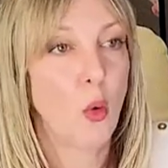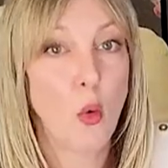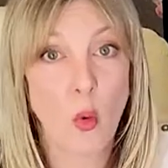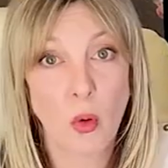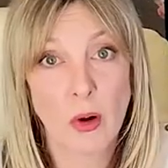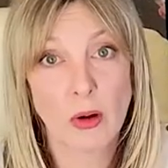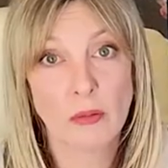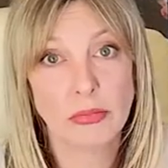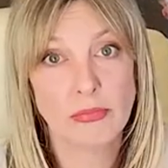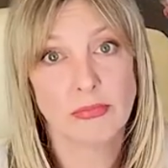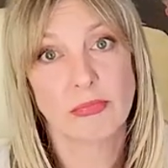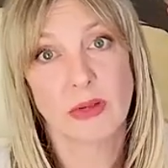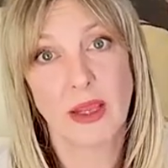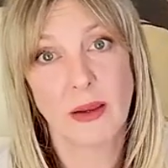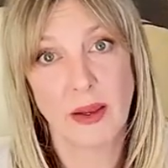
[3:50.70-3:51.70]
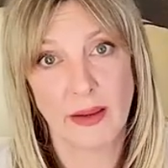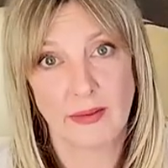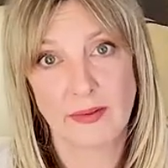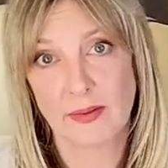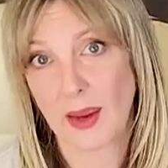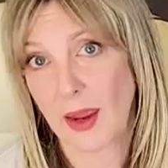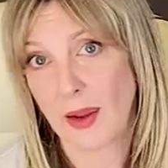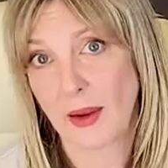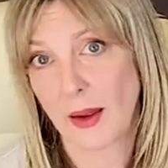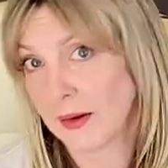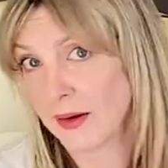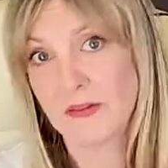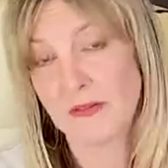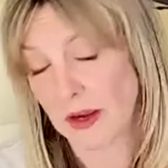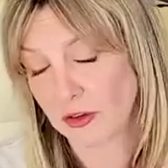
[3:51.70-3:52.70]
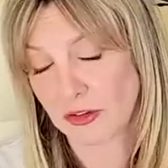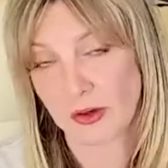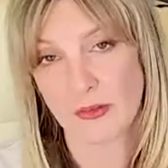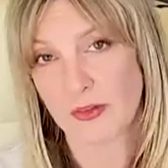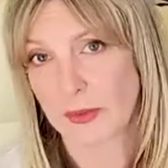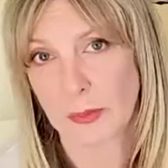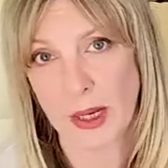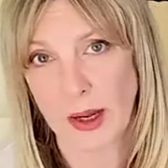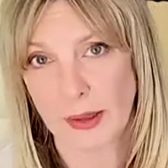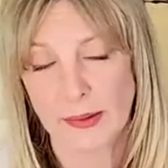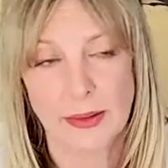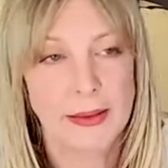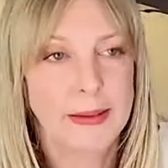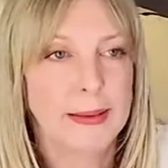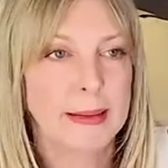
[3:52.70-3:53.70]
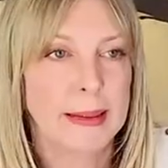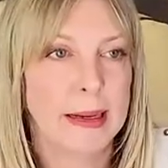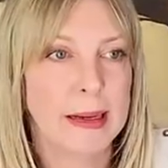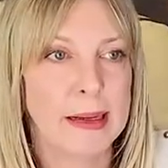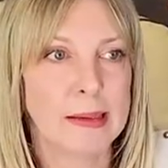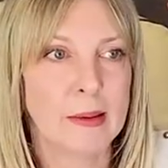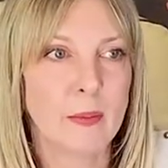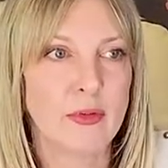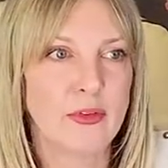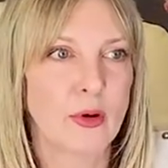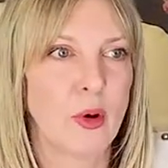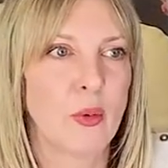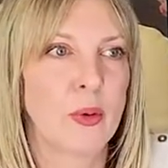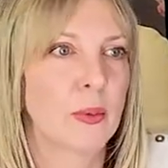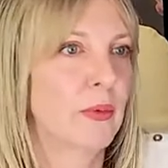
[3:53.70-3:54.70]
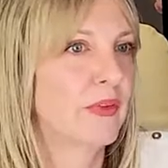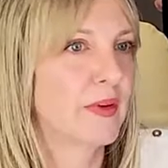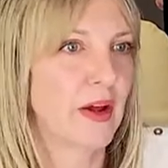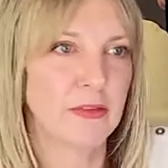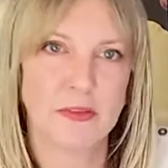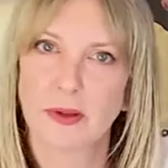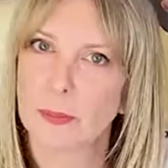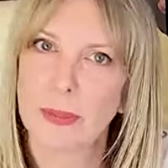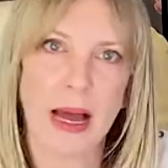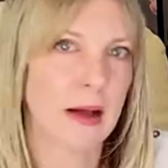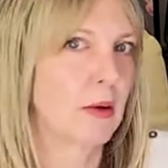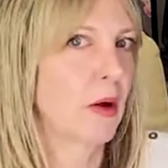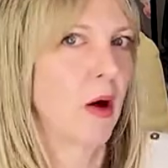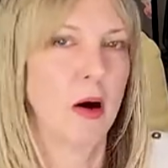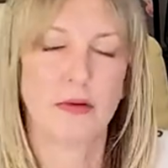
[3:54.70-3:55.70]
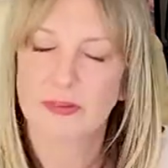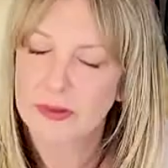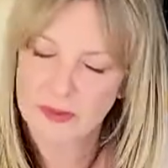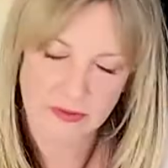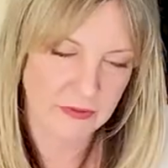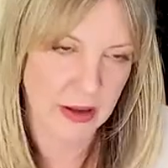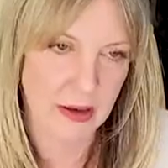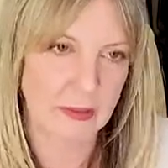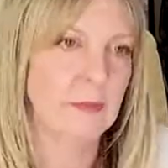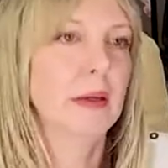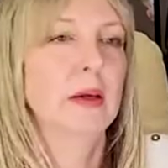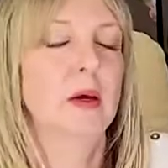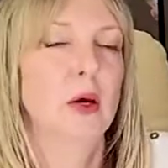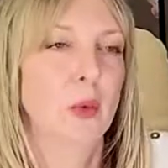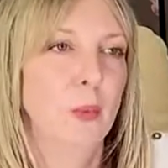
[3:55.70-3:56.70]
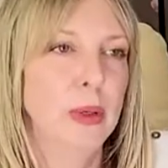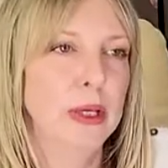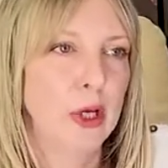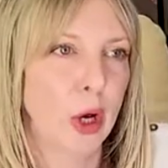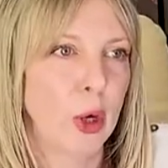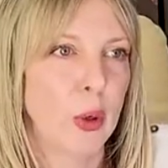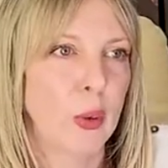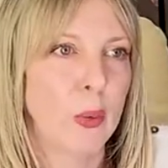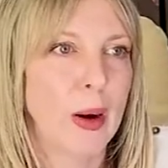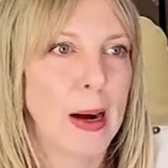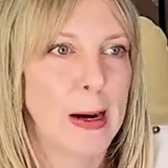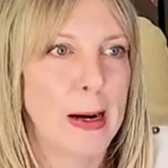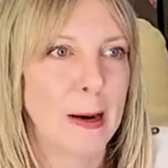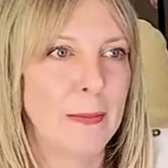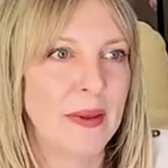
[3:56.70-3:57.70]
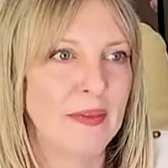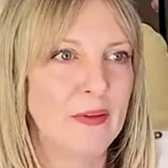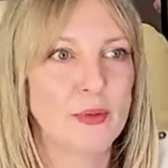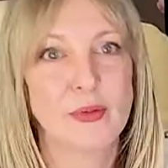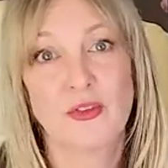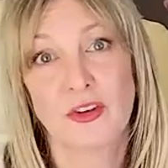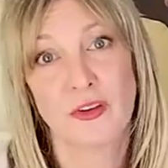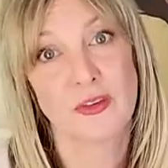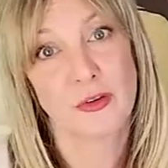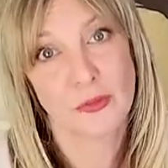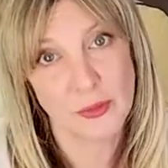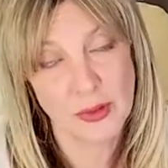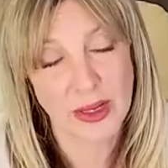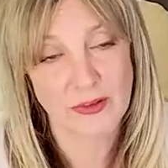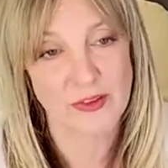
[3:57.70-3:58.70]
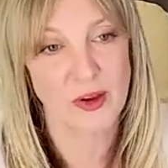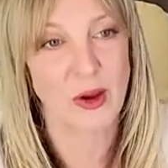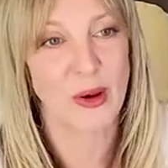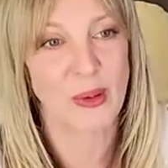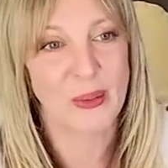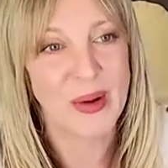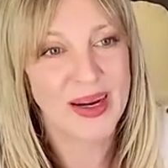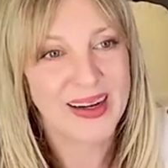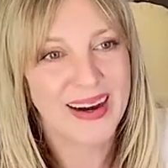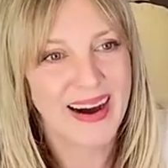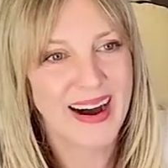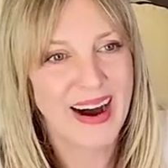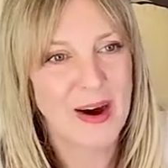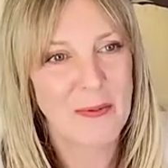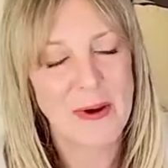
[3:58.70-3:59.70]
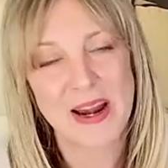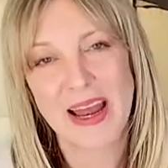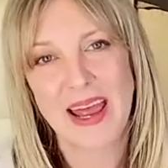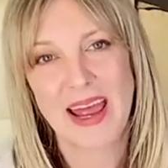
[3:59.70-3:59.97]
or it's an infection of some kind. So it was definitely back off to the vet we go. And this was just a few days ago. Went